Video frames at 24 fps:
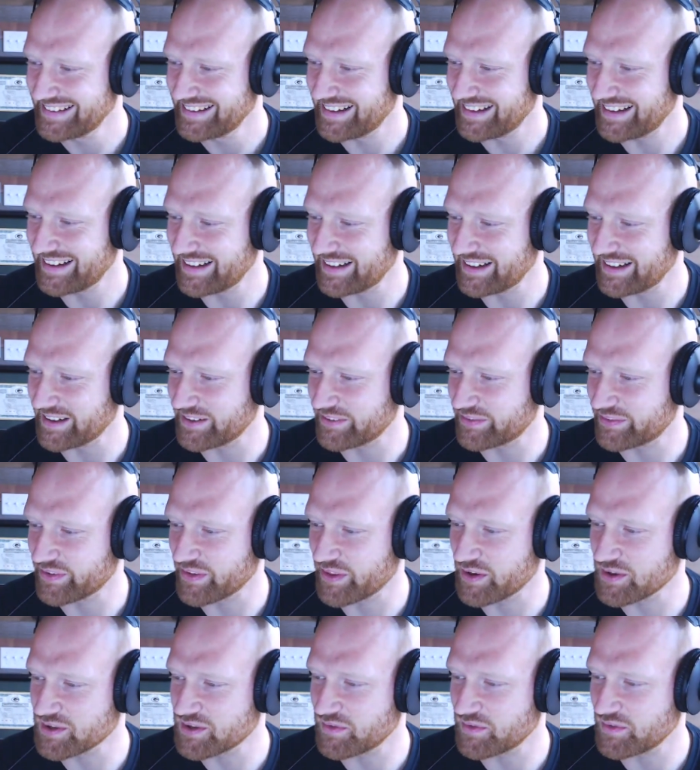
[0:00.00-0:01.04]

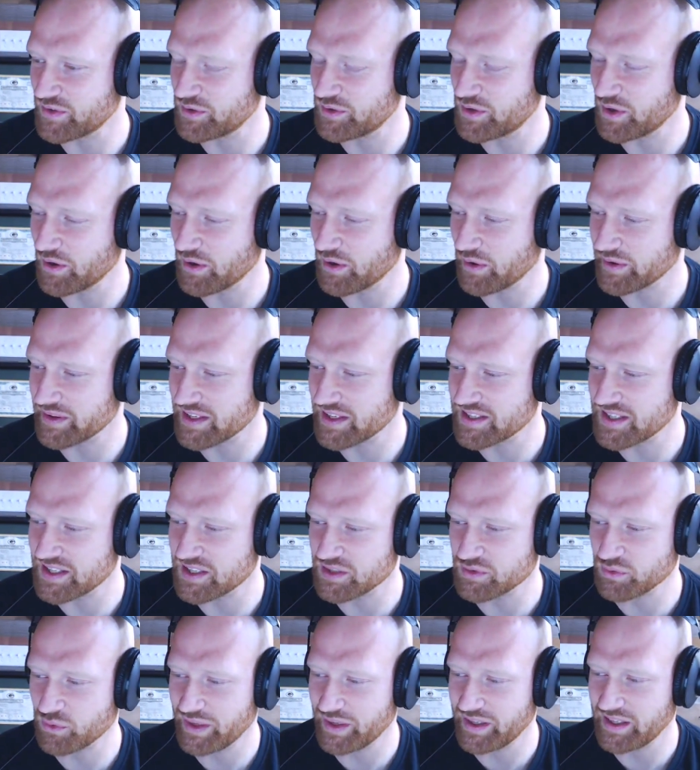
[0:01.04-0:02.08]
For those of you who don't know what this
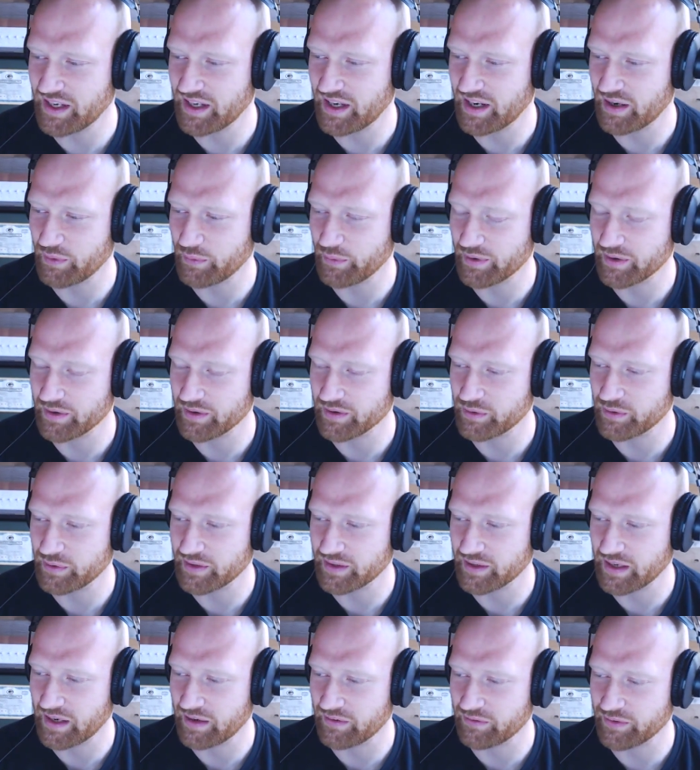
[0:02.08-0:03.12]
is, we're
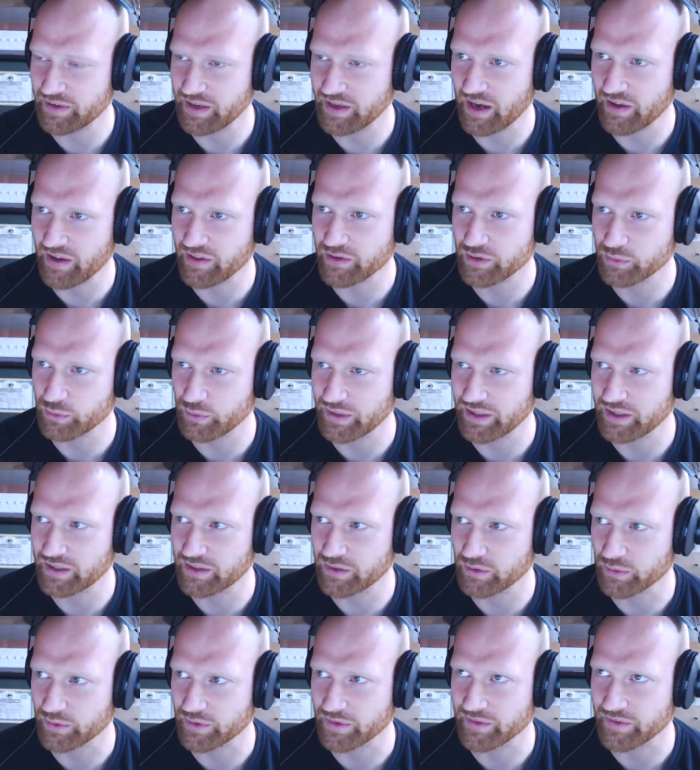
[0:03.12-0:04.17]
doing every other
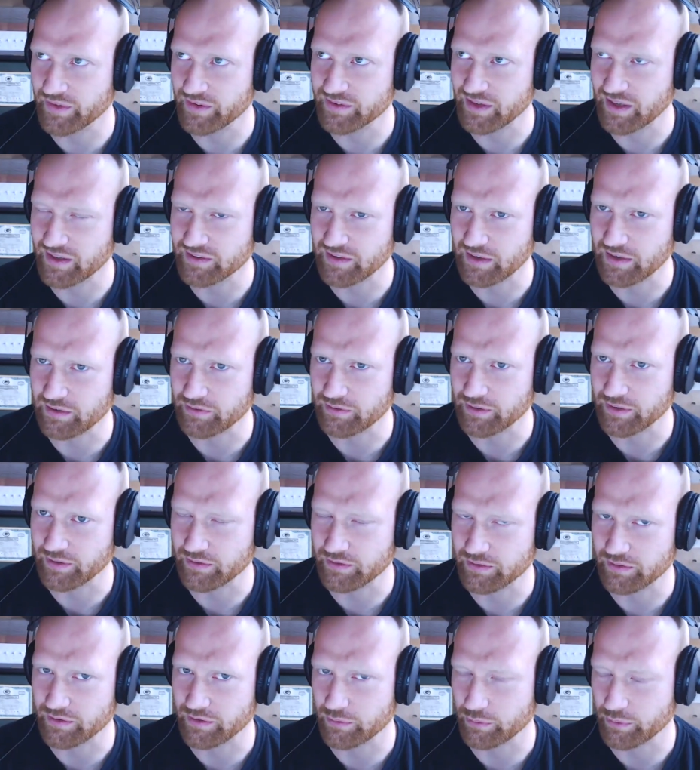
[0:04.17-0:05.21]
week, or in this case, every
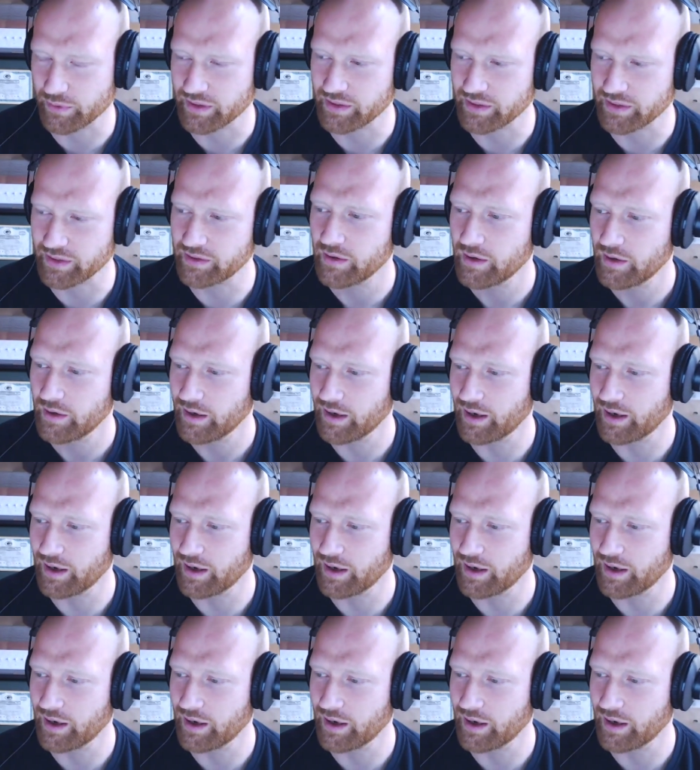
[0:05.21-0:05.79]
third week.